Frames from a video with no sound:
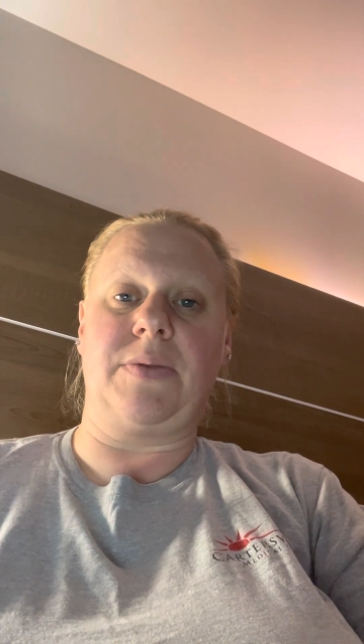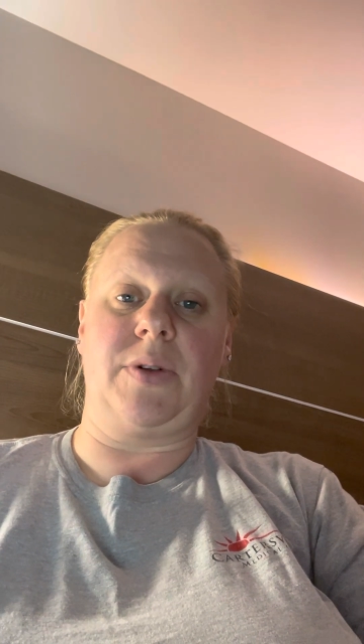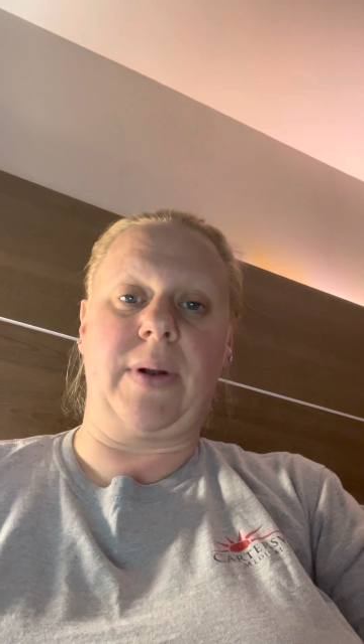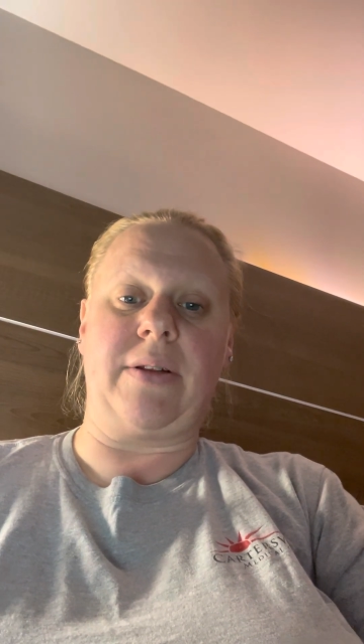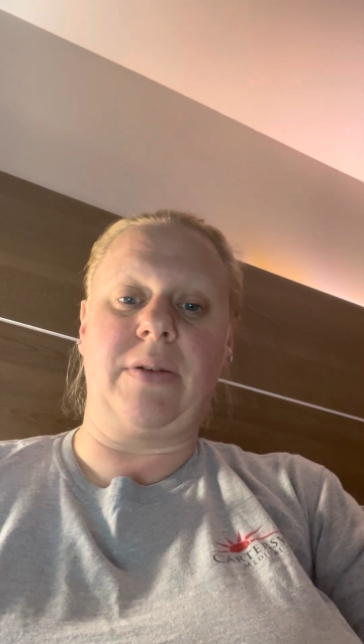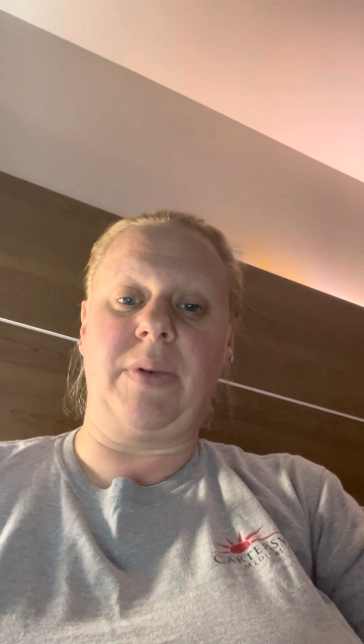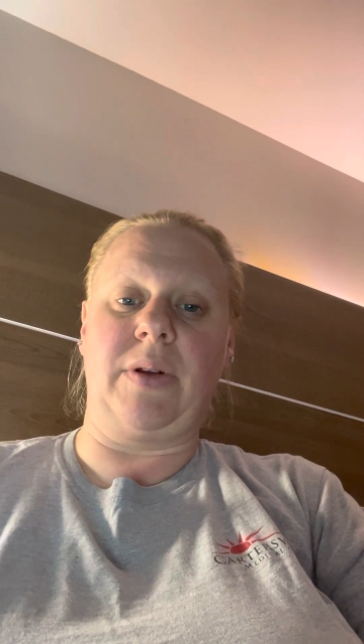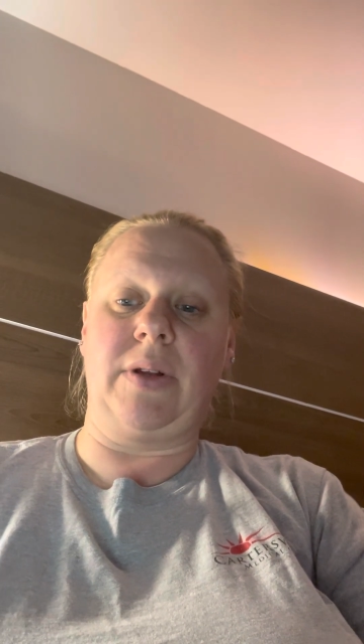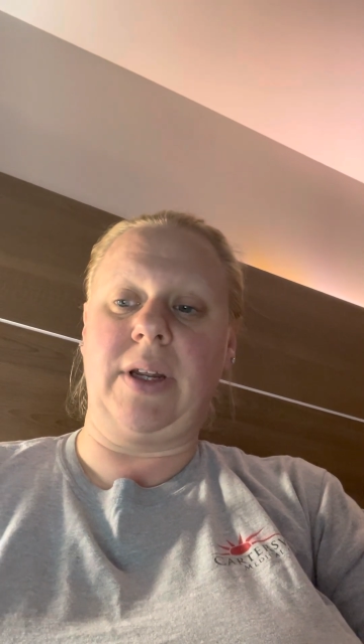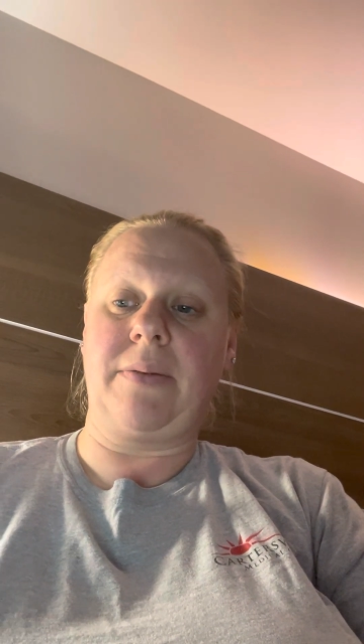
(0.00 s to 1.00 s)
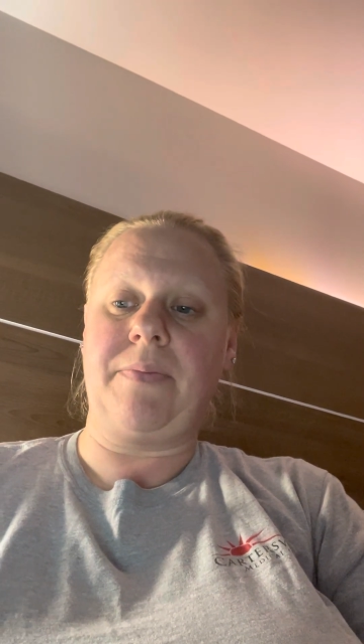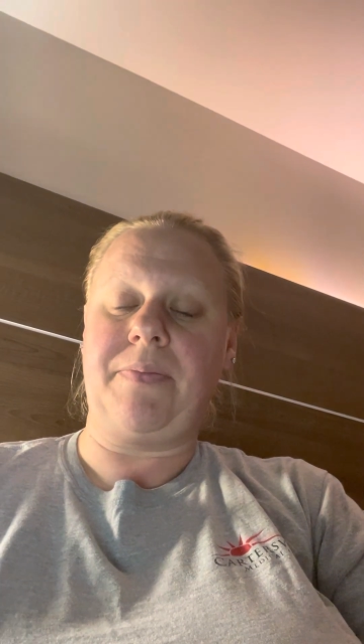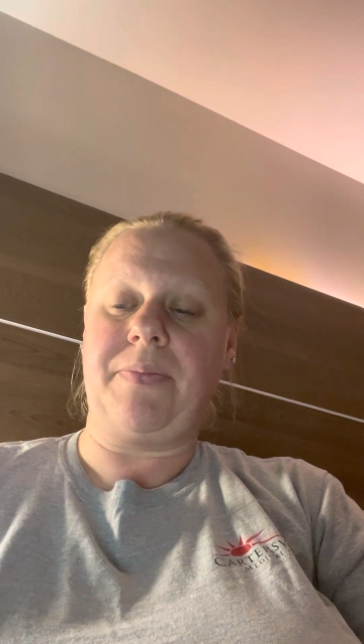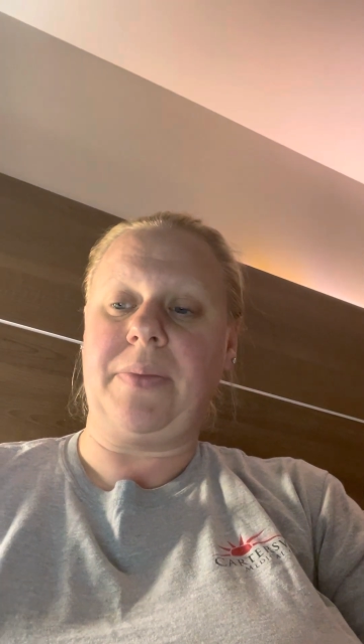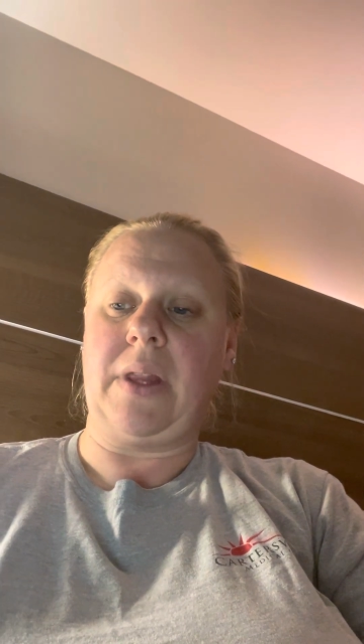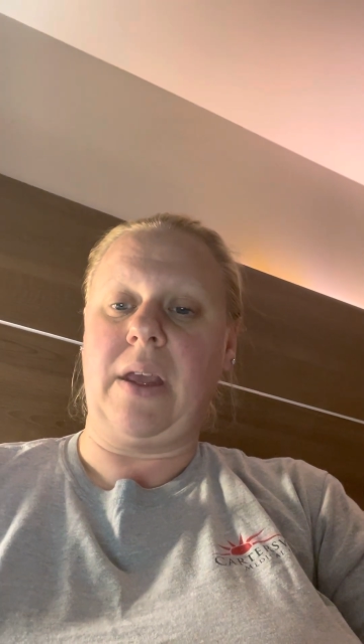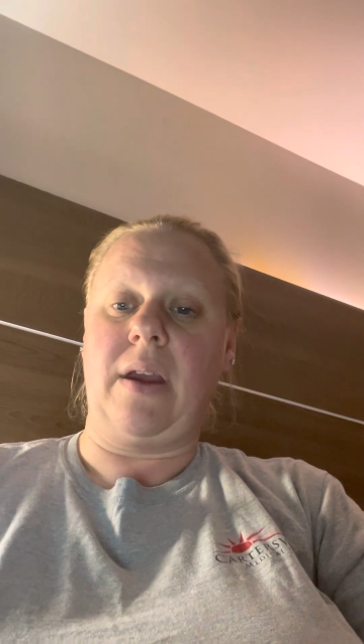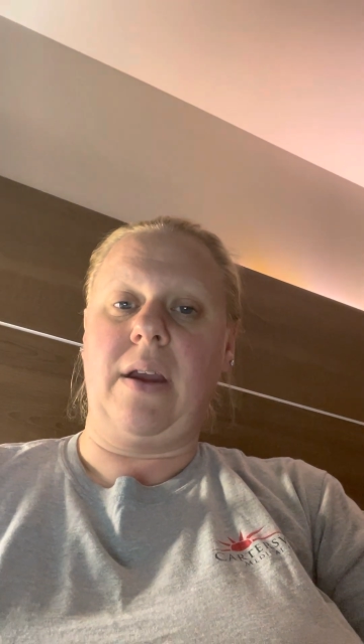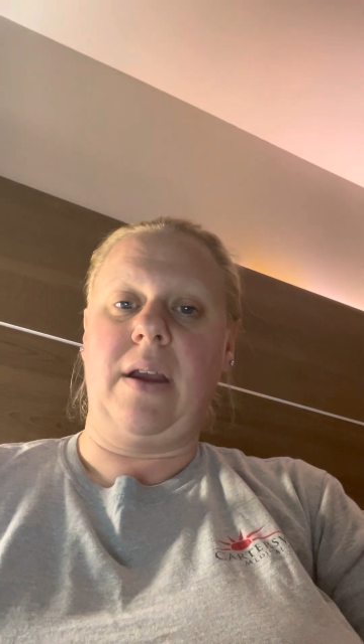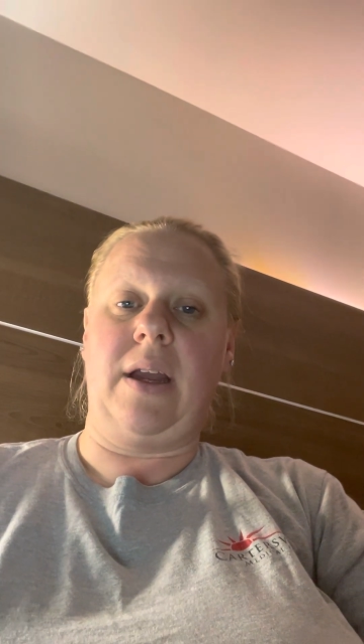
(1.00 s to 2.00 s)
throughout the
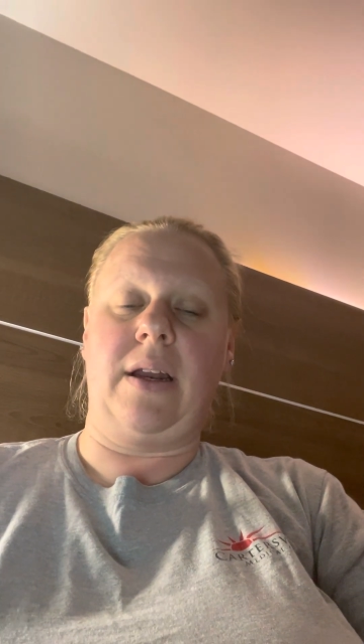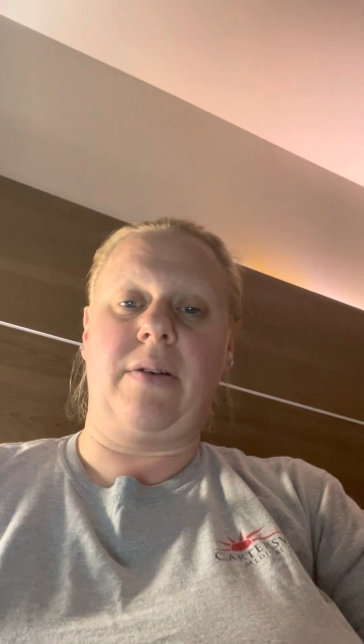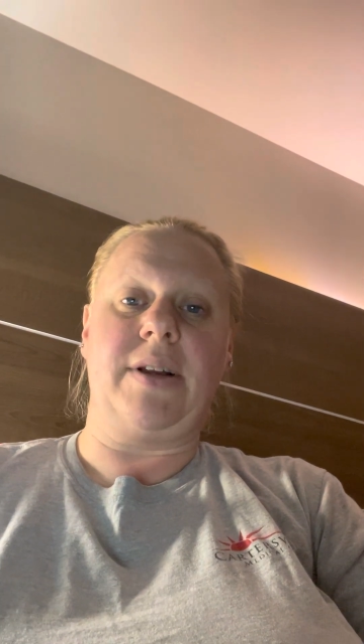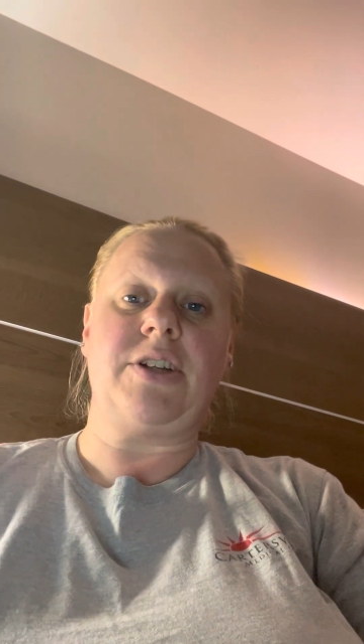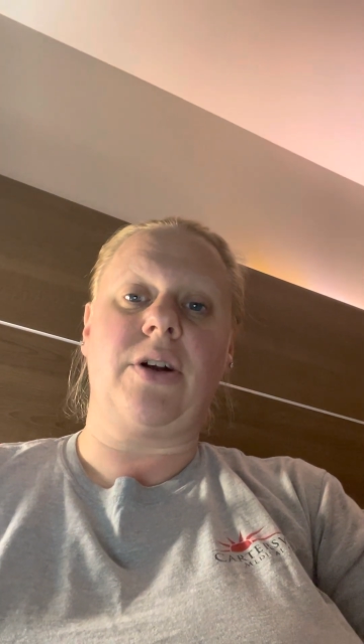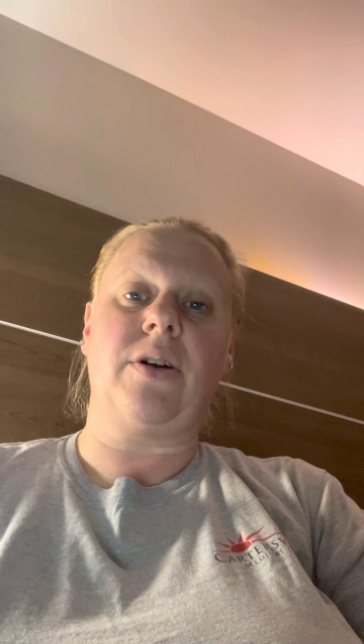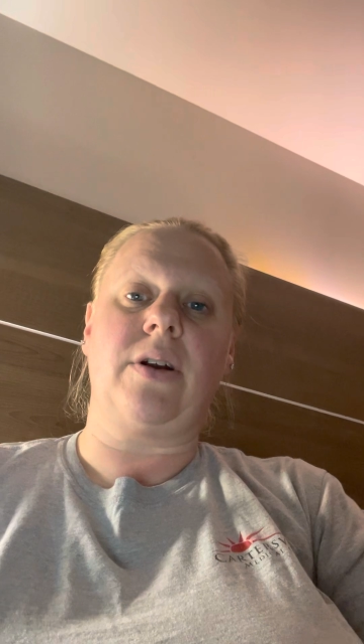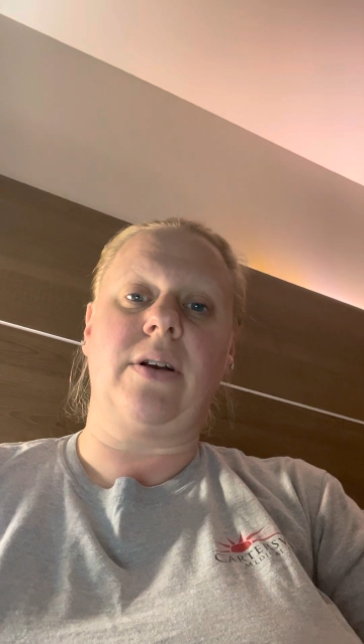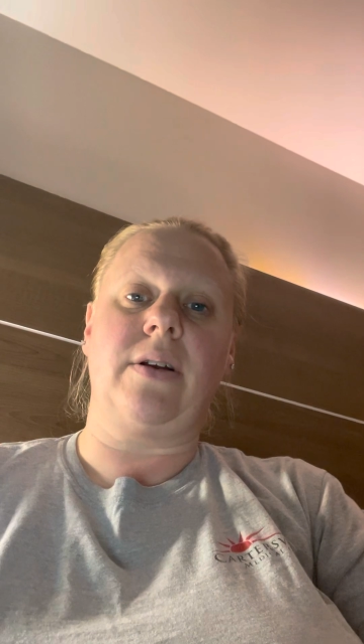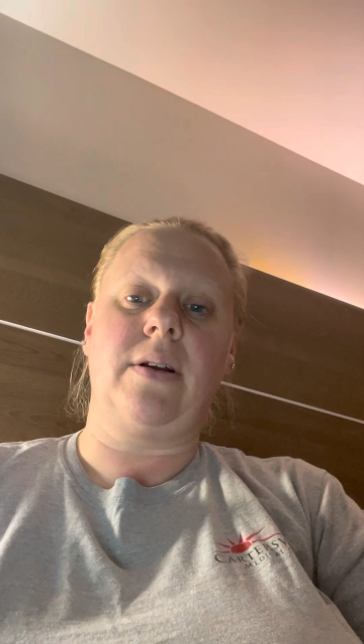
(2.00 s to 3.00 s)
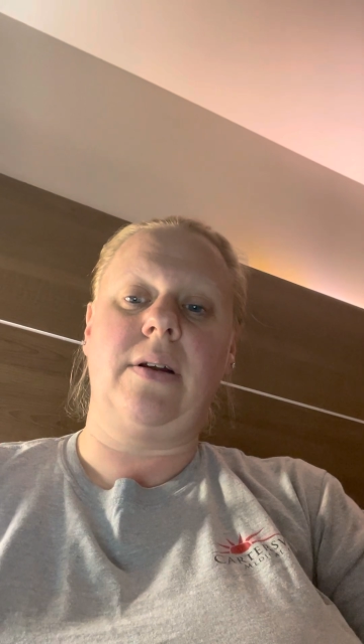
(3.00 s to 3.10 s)
building, and in return,